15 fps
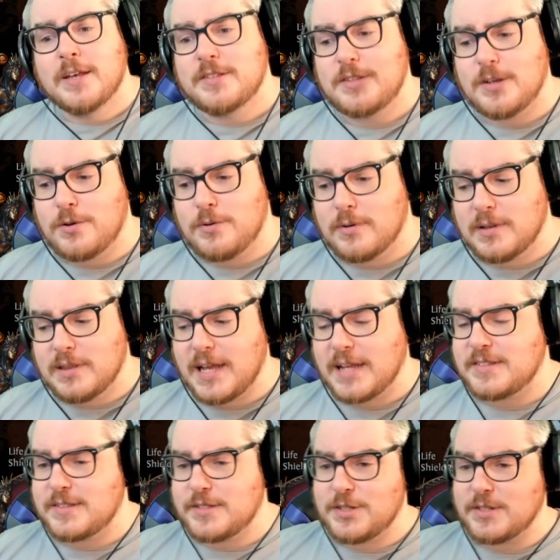So
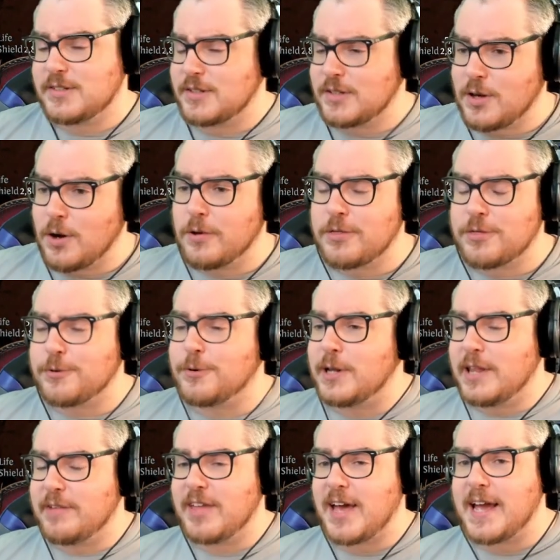let's just go through
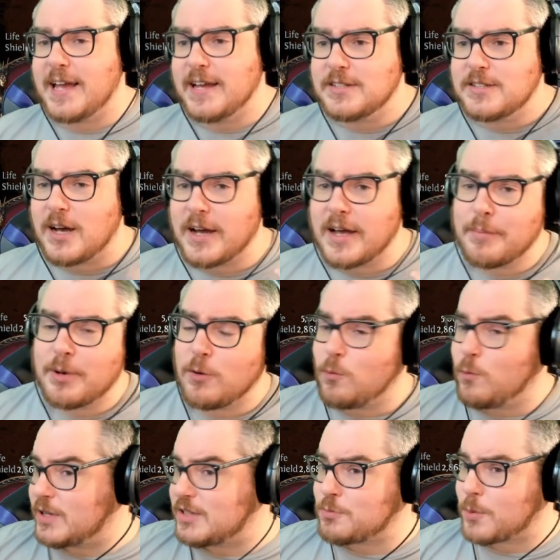all of that and talk about
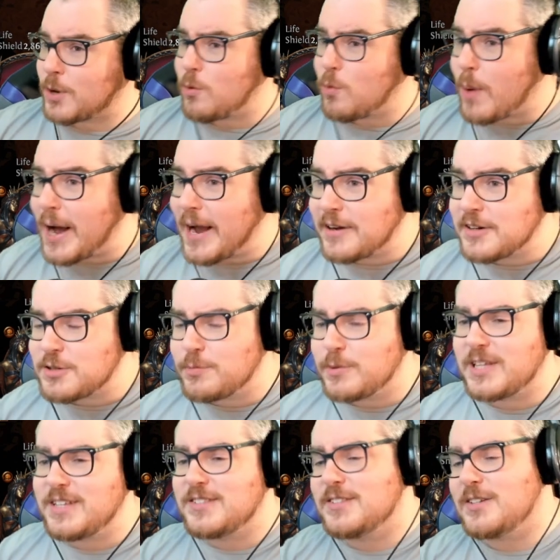what's required to
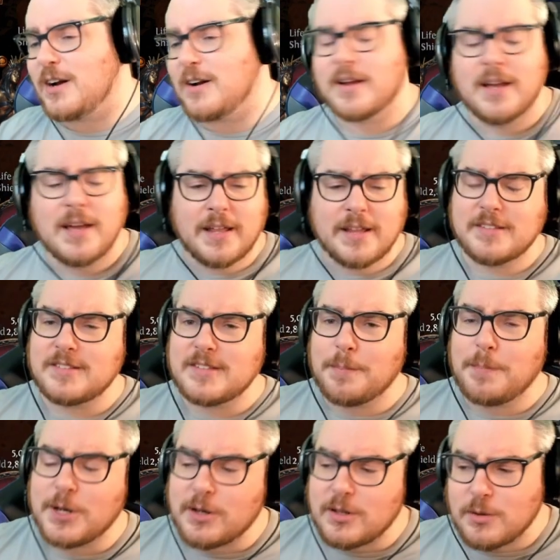really start. This is a
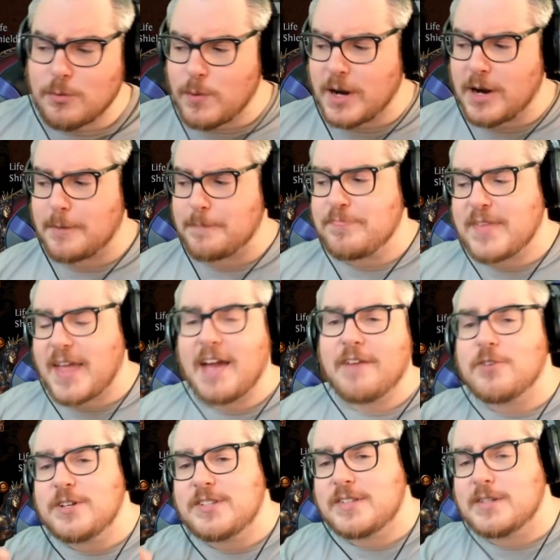build where
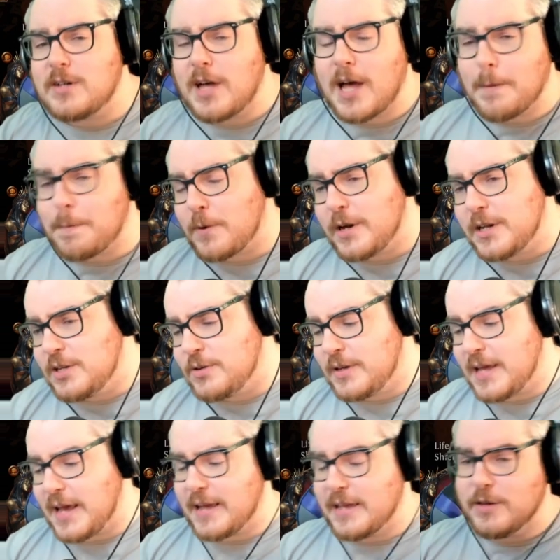every single upgrade you
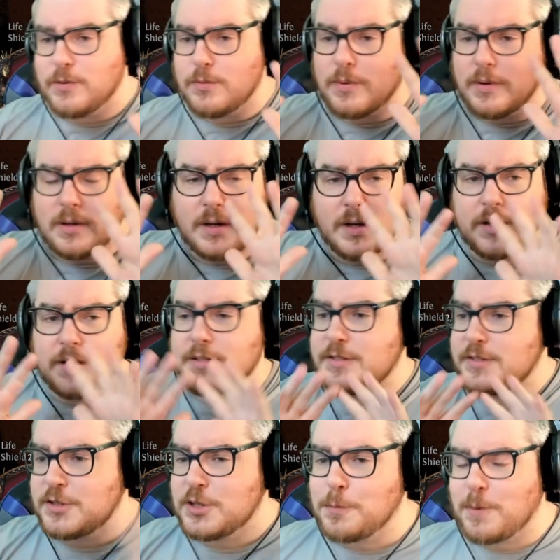get, you
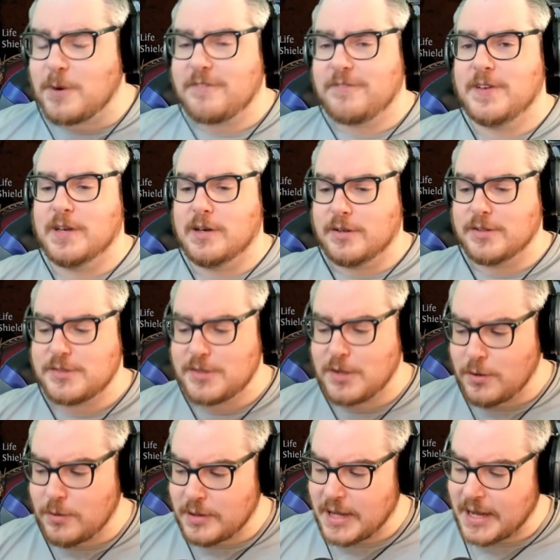super feel.
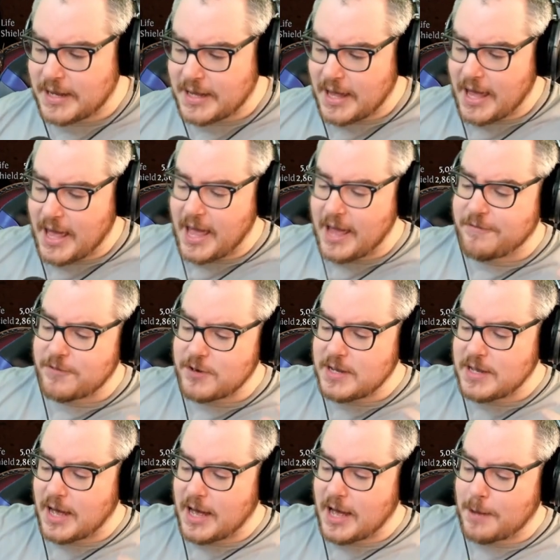So like
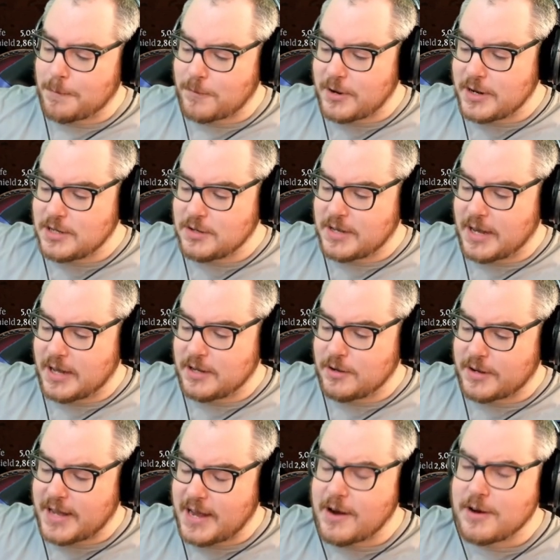every upgrade you get,
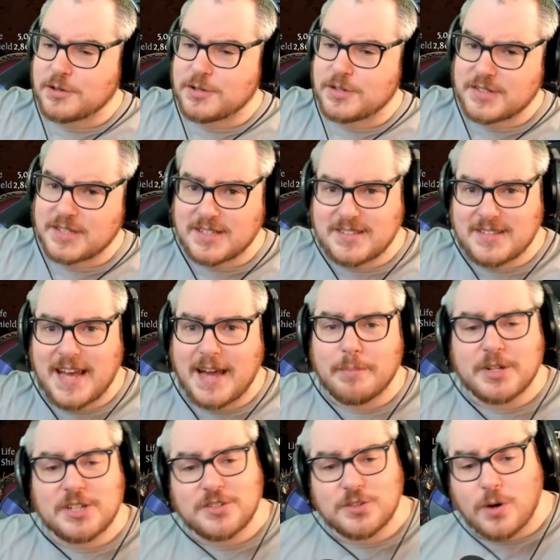your character just gets that
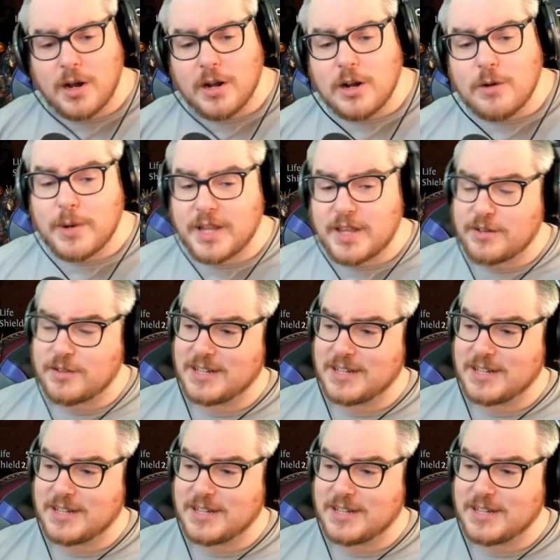much stronger, whether